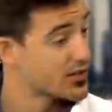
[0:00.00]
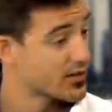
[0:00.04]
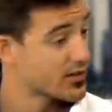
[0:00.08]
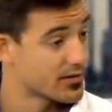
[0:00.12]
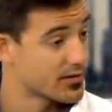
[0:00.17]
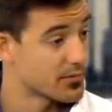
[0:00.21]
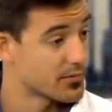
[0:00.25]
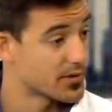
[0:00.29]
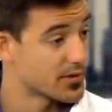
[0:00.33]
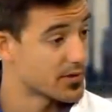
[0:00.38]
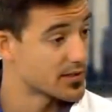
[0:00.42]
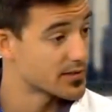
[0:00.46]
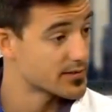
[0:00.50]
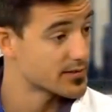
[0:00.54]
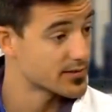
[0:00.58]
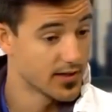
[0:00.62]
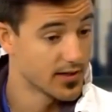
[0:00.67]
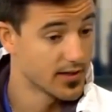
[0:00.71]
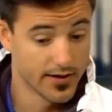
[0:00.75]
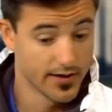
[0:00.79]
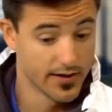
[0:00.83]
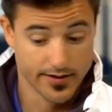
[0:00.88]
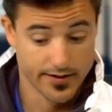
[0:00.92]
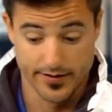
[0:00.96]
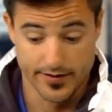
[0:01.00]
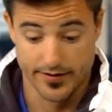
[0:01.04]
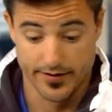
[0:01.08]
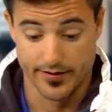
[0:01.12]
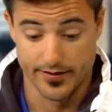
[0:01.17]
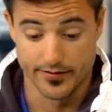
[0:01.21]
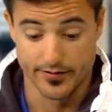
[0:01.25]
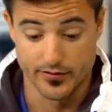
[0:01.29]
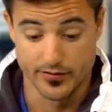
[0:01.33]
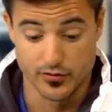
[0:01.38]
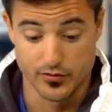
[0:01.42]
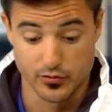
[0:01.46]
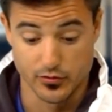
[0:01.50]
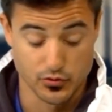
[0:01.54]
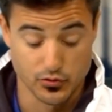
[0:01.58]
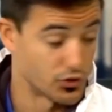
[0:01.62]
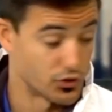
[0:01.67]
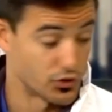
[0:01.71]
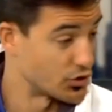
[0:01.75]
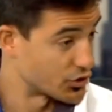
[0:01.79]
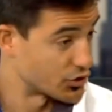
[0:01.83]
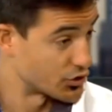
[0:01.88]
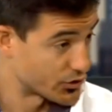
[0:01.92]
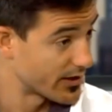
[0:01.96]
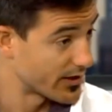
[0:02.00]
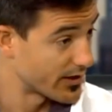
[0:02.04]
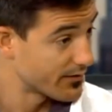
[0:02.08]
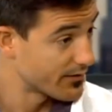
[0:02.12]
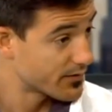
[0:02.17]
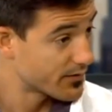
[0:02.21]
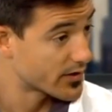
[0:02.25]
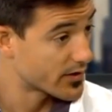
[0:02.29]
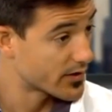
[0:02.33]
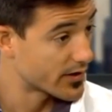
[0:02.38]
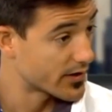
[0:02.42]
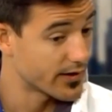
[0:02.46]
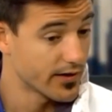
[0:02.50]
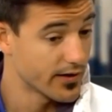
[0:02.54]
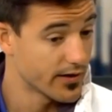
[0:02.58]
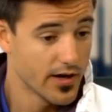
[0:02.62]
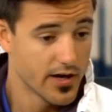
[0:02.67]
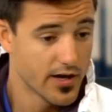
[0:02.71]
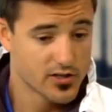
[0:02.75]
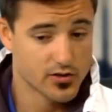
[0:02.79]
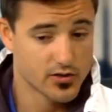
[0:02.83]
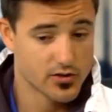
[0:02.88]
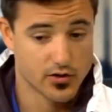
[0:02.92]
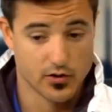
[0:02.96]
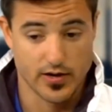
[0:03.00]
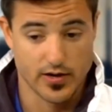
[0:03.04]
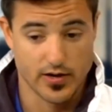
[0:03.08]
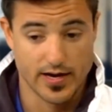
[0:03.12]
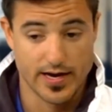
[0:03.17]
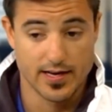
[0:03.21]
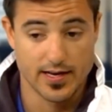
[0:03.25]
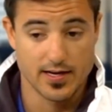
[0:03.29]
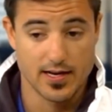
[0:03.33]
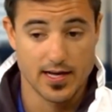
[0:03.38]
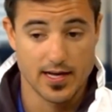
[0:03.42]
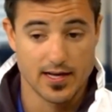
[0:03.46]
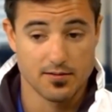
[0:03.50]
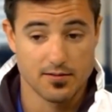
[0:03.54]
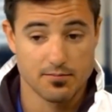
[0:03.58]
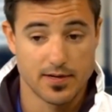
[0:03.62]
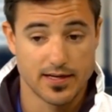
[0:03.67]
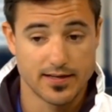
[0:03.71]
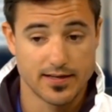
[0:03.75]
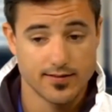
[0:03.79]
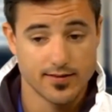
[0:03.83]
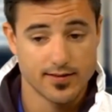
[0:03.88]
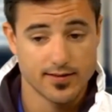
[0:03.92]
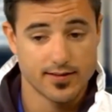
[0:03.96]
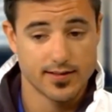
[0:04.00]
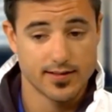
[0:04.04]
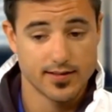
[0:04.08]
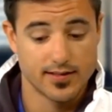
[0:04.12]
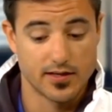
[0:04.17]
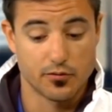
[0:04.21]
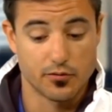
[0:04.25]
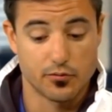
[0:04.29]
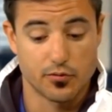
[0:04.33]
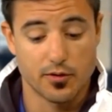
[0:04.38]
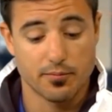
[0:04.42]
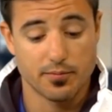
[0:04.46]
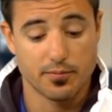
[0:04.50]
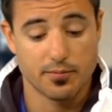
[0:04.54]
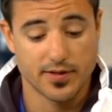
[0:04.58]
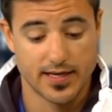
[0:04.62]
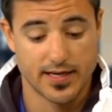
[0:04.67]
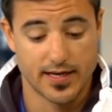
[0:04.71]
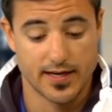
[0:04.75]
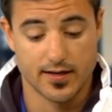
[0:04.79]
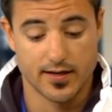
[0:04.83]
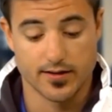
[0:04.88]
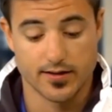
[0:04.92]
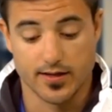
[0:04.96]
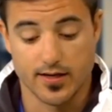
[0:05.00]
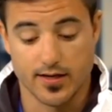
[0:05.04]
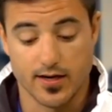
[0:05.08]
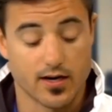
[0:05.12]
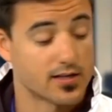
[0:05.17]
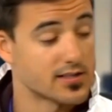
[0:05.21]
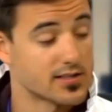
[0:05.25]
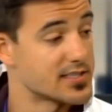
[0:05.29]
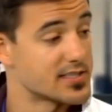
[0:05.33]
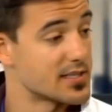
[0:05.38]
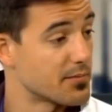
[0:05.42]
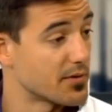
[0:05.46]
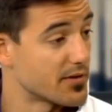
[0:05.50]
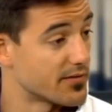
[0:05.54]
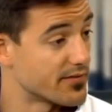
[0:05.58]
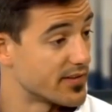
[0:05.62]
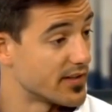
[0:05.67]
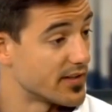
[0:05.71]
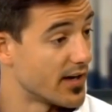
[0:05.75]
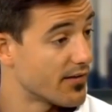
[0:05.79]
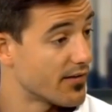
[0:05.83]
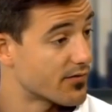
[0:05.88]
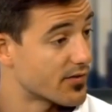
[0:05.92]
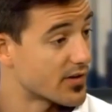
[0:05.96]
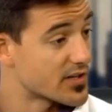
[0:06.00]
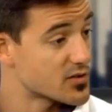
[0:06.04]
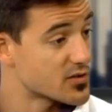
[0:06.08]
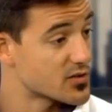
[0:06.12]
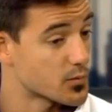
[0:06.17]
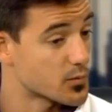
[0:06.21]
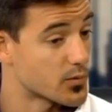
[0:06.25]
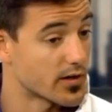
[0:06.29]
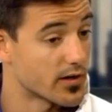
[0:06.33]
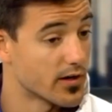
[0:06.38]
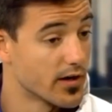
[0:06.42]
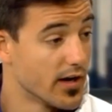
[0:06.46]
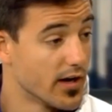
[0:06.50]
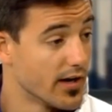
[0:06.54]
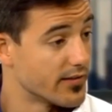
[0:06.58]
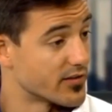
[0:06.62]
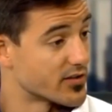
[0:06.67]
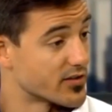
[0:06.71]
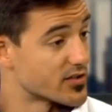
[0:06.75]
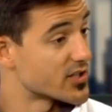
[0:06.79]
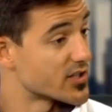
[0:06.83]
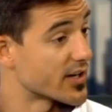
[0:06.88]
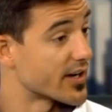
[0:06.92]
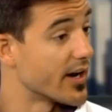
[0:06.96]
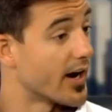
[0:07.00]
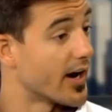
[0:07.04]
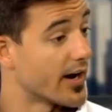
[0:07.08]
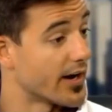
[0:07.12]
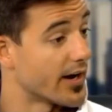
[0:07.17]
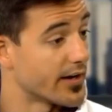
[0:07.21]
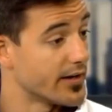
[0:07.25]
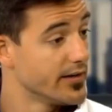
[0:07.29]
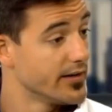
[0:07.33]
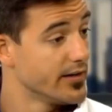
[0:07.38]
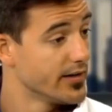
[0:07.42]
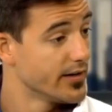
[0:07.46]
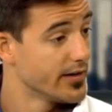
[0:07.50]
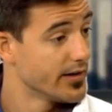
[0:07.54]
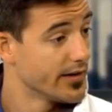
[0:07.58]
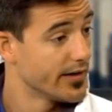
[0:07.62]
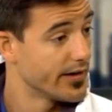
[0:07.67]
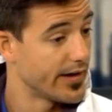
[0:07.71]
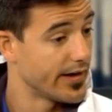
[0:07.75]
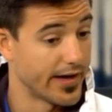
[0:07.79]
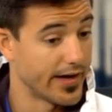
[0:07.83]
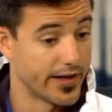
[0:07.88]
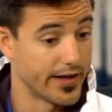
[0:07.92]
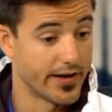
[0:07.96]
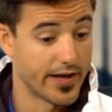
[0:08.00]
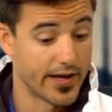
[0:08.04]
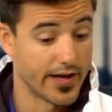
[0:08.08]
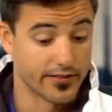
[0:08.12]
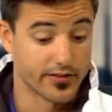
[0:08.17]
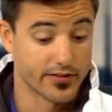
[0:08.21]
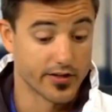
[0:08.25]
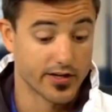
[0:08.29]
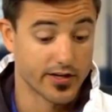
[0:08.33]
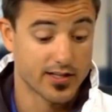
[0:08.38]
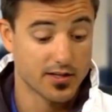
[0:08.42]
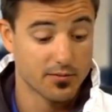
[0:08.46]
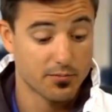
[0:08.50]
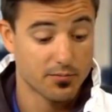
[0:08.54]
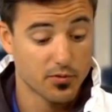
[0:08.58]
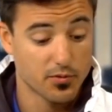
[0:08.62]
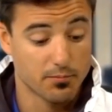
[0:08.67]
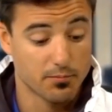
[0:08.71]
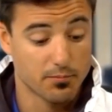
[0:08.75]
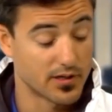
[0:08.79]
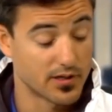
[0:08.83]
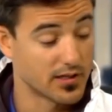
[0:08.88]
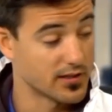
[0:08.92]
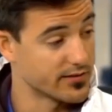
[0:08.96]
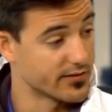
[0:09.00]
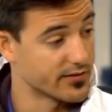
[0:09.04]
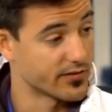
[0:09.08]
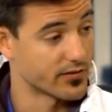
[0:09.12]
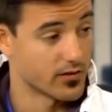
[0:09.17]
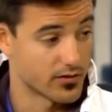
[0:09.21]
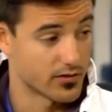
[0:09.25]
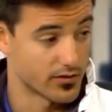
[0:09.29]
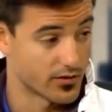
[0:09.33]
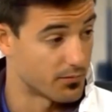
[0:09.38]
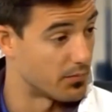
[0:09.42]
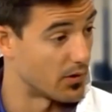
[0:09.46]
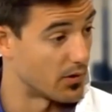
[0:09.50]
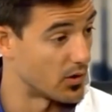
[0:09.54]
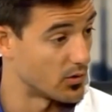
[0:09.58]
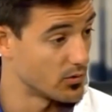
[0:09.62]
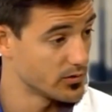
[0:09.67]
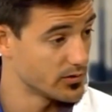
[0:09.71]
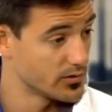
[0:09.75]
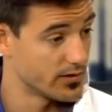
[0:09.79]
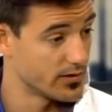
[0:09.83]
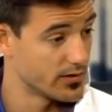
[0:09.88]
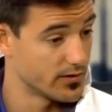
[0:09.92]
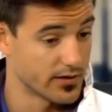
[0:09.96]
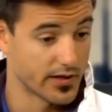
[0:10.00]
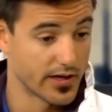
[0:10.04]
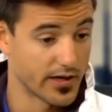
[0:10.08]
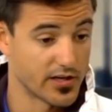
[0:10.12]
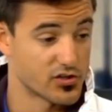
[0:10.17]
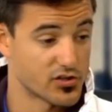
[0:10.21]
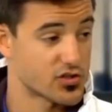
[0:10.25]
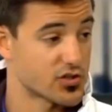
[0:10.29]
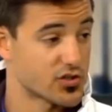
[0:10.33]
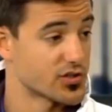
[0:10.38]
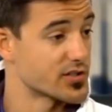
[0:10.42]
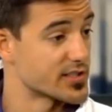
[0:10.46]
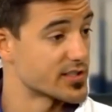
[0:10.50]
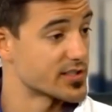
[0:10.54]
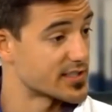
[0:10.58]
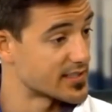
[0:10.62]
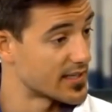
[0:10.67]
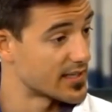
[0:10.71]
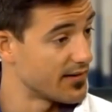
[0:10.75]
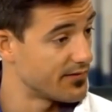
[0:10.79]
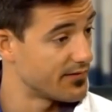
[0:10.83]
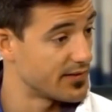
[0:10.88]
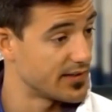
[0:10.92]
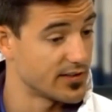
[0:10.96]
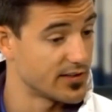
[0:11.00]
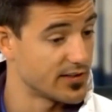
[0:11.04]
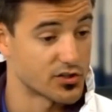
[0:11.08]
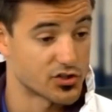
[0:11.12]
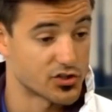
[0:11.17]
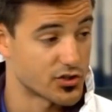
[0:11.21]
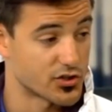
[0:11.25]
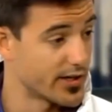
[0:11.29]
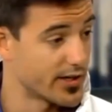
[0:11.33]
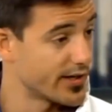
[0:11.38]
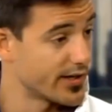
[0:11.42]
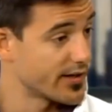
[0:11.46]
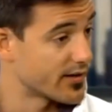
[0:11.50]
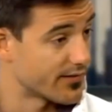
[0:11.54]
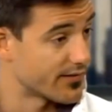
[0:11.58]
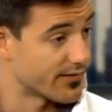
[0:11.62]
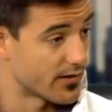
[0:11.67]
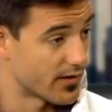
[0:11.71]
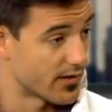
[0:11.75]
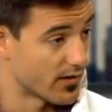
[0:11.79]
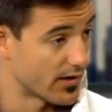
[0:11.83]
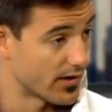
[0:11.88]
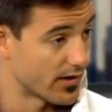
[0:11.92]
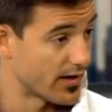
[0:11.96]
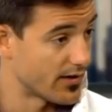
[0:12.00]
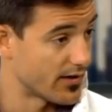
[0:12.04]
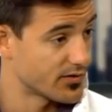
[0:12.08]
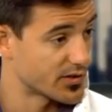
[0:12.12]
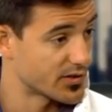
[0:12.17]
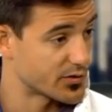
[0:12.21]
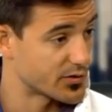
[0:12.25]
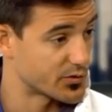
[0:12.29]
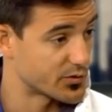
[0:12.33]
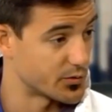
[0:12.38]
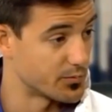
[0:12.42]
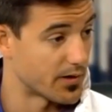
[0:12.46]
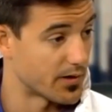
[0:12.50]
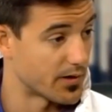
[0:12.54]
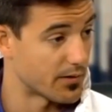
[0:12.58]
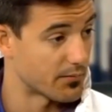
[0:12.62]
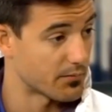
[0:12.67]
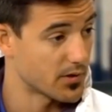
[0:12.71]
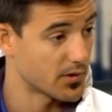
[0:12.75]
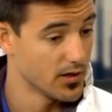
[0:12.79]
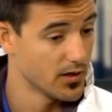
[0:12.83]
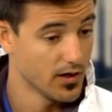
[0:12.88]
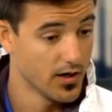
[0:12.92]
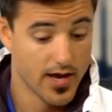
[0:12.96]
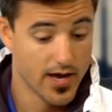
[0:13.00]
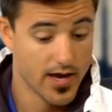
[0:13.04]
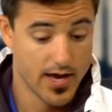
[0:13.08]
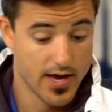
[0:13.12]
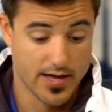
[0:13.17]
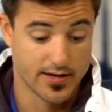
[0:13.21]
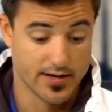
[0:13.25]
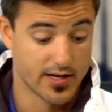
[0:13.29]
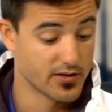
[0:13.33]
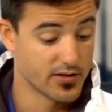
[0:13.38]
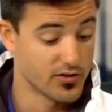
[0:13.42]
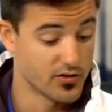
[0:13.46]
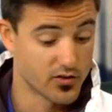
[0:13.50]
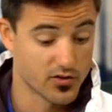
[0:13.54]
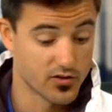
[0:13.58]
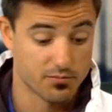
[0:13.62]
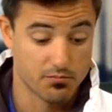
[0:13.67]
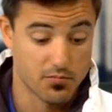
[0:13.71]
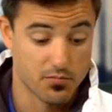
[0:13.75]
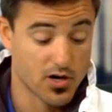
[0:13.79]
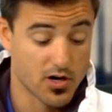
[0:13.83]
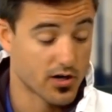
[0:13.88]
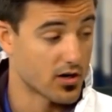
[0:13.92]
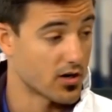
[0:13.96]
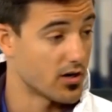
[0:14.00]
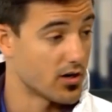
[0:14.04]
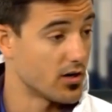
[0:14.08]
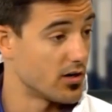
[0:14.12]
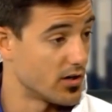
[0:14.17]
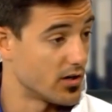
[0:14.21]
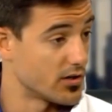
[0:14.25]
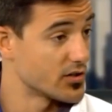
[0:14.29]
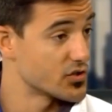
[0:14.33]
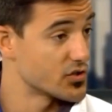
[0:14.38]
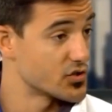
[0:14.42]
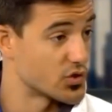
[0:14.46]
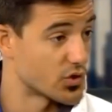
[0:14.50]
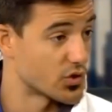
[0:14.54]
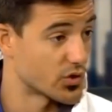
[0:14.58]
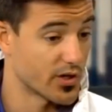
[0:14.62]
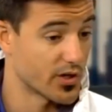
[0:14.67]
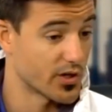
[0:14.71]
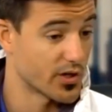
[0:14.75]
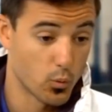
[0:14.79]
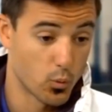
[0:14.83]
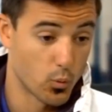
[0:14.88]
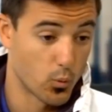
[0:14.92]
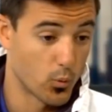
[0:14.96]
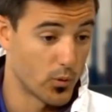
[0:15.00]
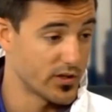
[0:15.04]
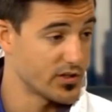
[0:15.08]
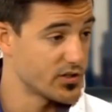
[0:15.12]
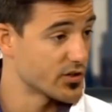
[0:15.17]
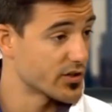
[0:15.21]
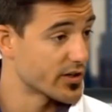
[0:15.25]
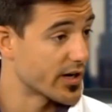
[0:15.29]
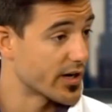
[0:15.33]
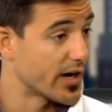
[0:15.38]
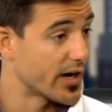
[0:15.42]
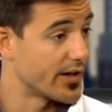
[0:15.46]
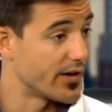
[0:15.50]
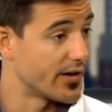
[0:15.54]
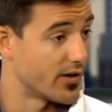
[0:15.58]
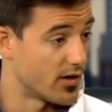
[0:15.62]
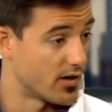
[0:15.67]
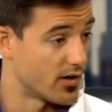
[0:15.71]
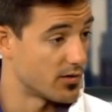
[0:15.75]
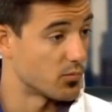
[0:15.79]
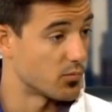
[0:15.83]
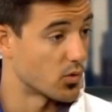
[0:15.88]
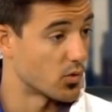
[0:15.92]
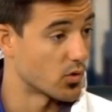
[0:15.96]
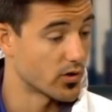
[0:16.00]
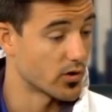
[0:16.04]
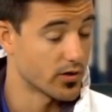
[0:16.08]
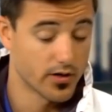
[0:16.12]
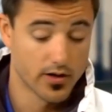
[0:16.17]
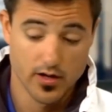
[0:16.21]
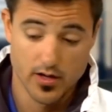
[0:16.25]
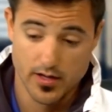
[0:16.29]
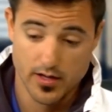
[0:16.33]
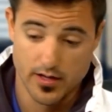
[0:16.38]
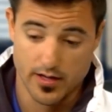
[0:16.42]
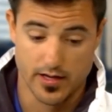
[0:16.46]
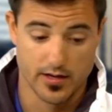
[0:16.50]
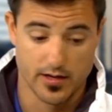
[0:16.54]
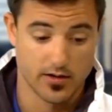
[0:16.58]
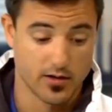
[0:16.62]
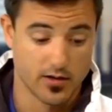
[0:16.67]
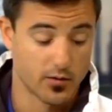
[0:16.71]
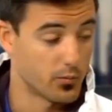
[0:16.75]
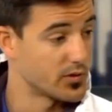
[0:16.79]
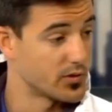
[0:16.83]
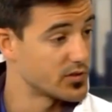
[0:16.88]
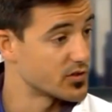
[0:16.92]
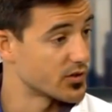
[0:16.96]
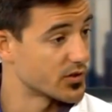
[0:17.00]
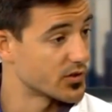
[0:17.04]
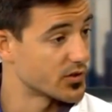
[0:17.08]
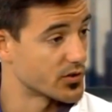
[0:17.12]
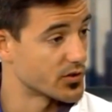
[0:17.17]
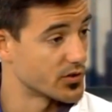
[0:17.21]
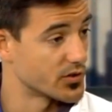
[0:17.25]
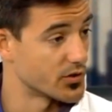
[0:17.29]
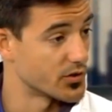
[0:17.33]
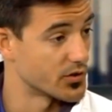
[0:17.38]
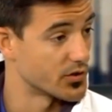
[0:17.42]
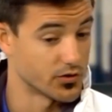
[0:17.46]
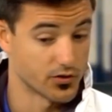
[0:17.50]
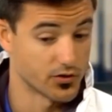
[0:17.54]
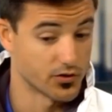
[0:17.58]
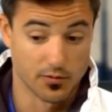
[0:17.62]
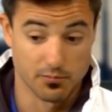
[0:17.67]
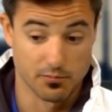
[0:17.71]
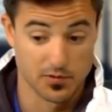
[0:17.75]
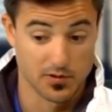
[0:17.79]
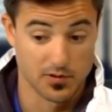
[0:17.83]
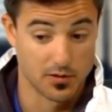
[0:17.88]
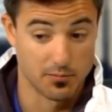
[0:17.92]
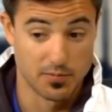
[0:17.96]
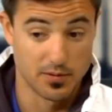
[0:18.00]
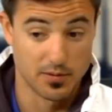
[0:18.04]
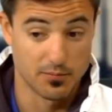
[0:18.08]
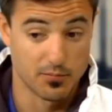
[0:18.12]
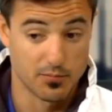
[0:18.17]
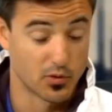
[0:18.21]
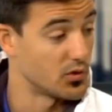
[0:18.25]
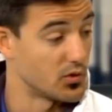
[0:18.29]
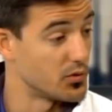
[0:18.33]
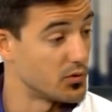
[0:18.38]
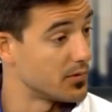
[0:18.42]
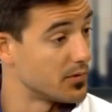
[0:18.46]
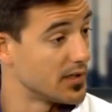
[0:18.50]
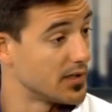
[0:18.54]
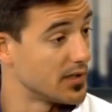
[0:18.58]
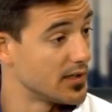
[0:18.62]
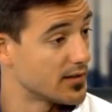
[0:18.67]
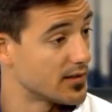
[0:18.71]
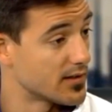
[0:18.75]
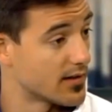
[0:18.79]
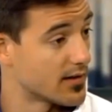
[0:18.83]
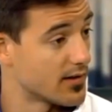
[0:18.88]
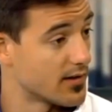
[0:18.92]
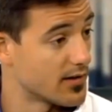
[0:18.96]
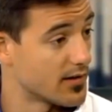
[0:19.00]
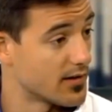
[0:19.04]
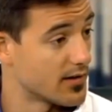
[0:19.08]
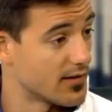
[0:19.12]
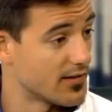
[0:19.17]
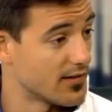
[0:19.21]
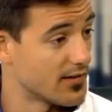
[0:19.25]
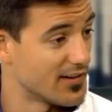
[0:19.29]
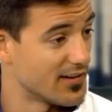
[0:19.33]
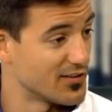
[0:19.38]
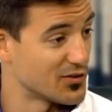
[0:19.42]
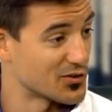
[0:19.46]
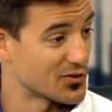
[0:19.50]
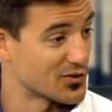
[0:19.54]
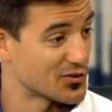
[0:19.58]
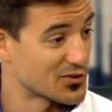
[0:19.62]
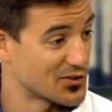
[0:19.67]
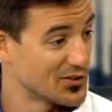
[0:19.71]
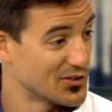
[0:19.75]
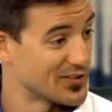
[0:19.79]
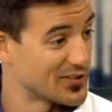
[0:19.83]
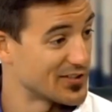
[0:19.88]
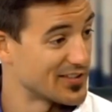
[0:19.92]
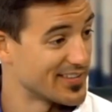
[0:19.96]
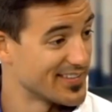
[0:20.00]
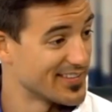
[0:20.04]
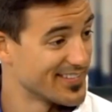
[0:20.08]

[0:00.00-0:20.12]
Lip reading: their limits to train for it. So and basically they replicated the concept of the Everest, where there's a guide and the Clipper builds the boat, ensures the safety, the training of every crew member, and then you embark on the journey with your guide on board and with the people you meet in your crew.